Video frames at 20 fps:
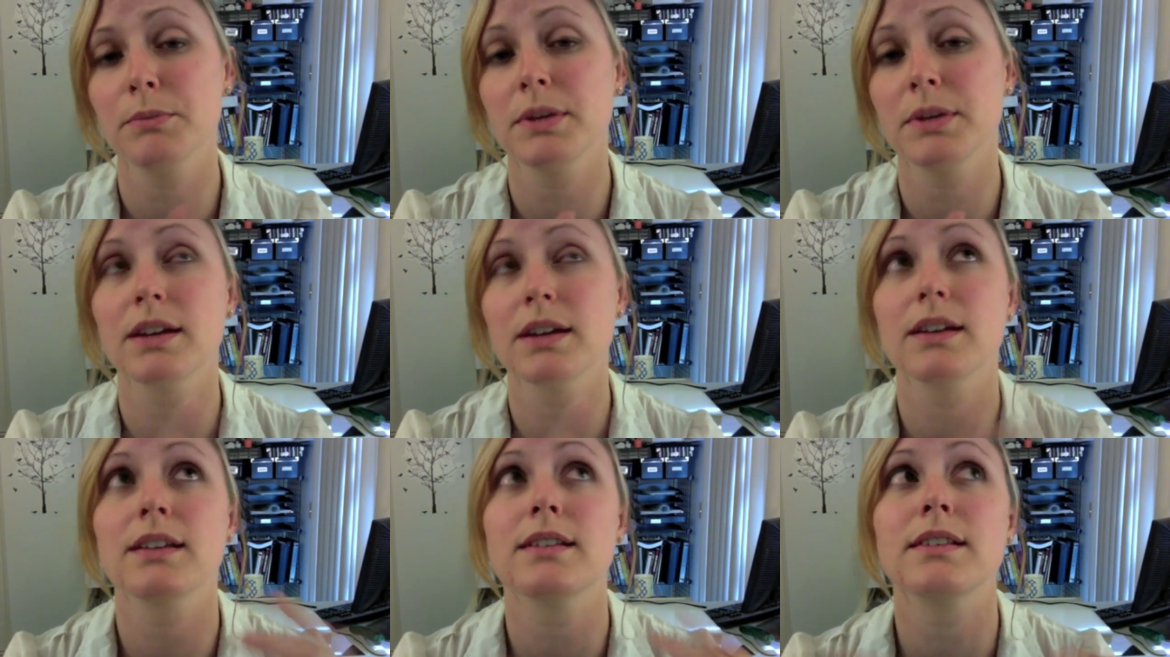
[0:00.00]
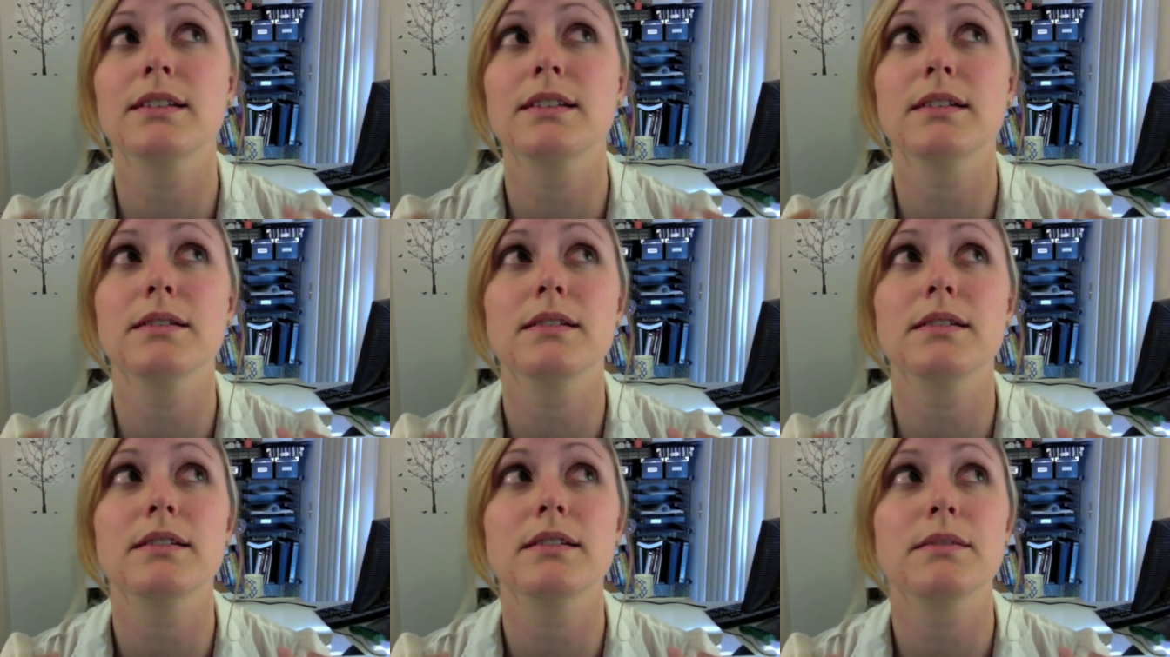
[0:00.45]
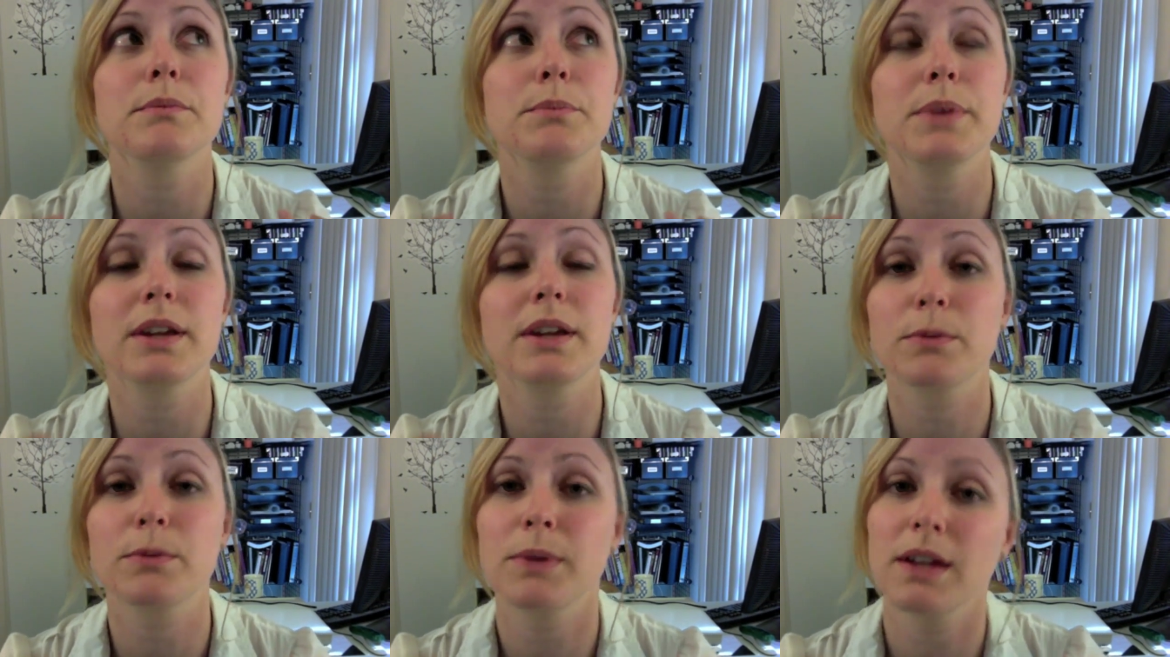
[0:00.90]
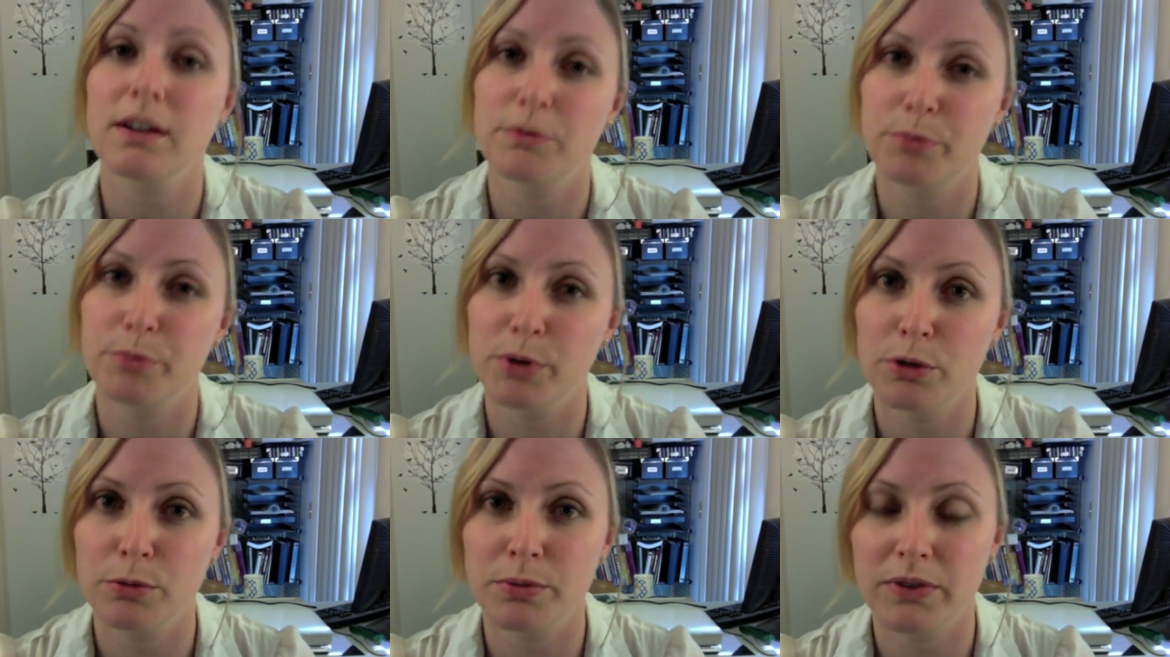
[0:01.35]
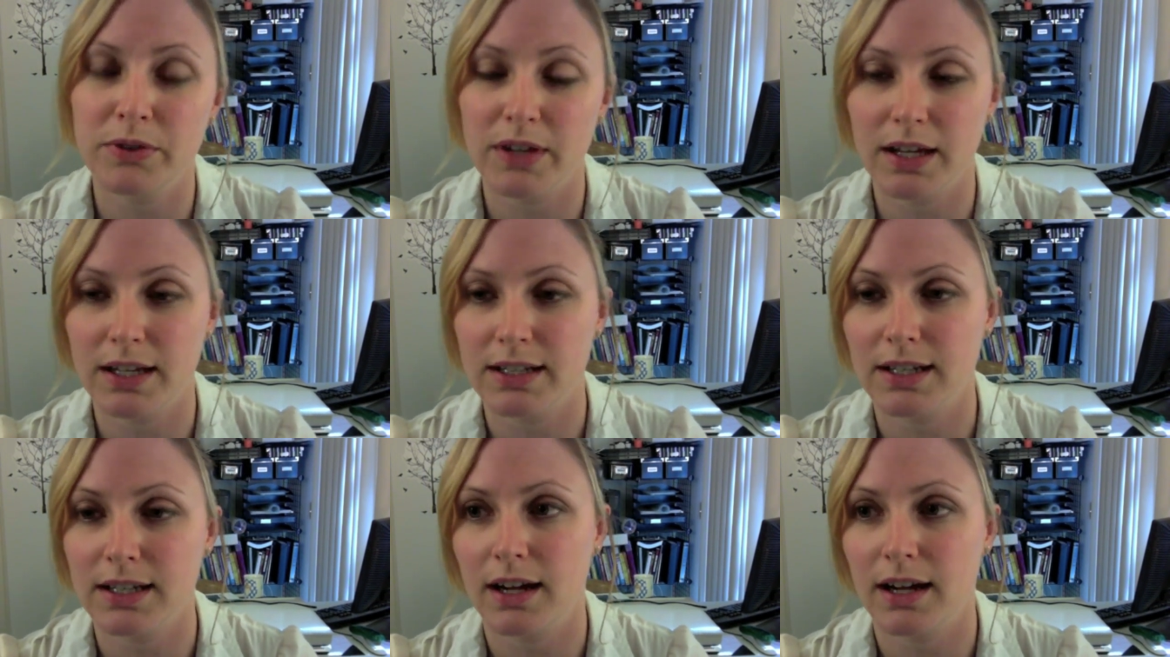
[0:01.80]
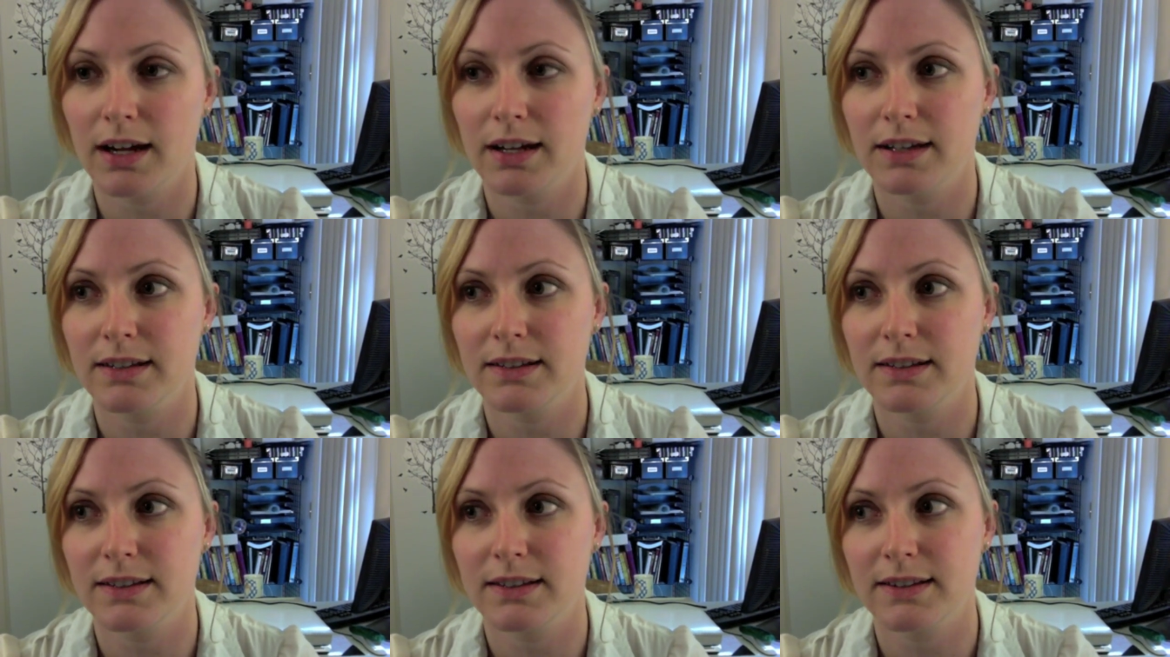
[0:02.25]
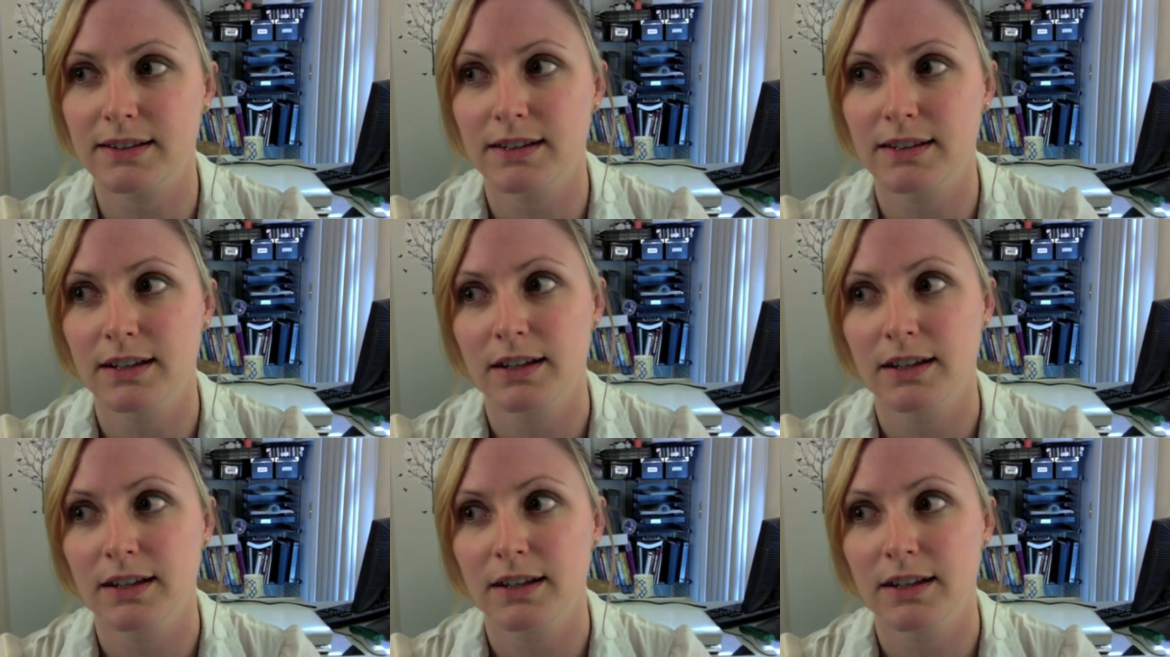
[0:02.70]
because we have boobs and guys